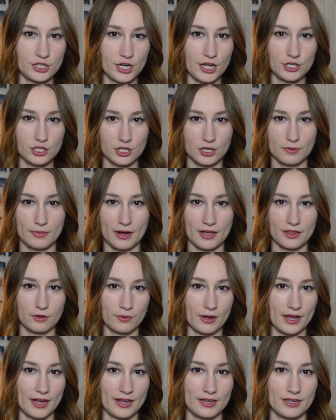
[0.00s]
changeling, by the
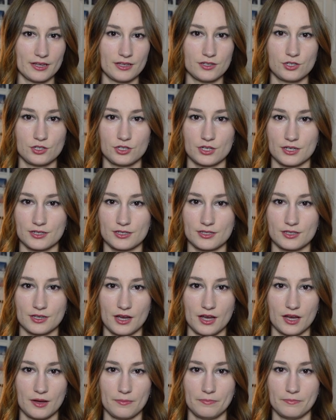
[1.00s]
way, is just
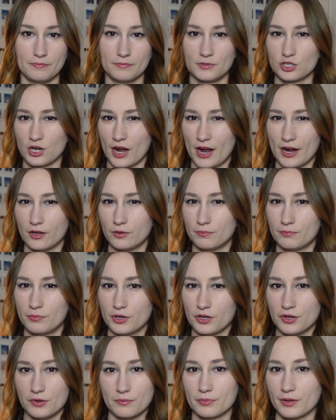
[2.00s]
a child
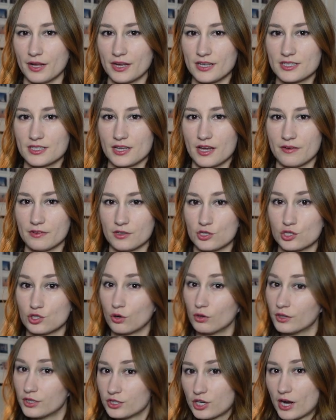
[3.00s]
put in place of a
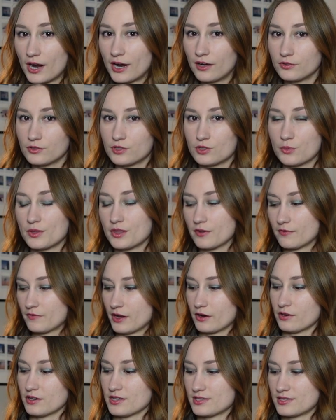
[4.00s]
stolen child, so when the
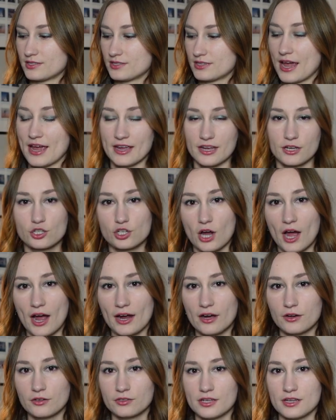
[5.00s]
fairies take a
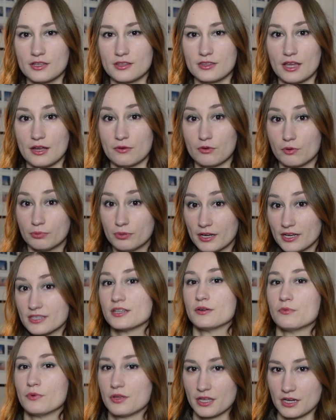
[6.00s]
child, they
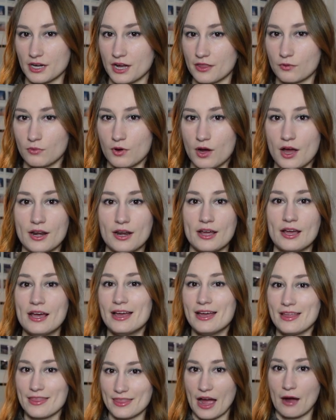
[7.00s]
replace it with another one.
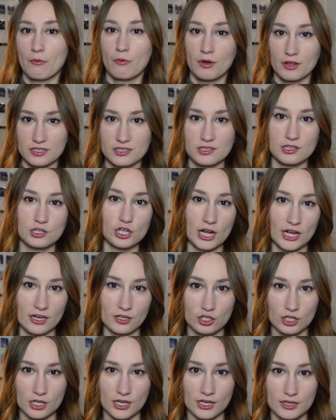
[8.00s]
That one's the
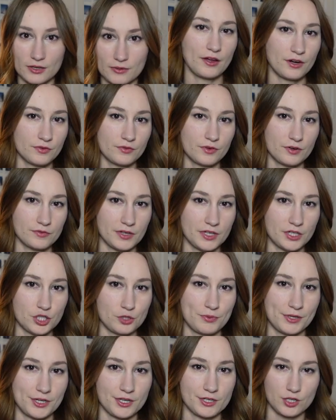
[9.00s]
changeling. Out of
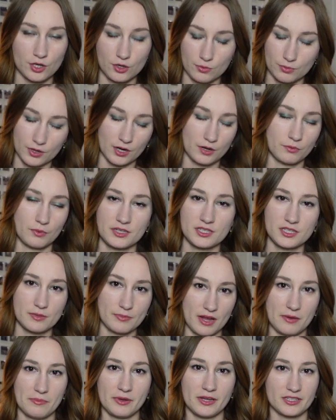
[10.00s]
revenge, because Oberon wants the
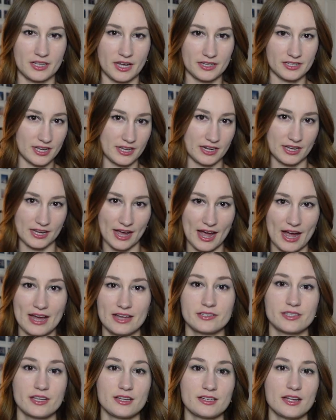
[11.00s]
baby and Titania
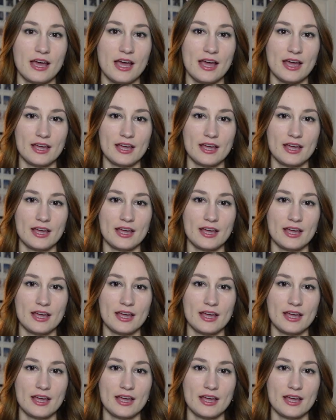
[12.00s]
has it,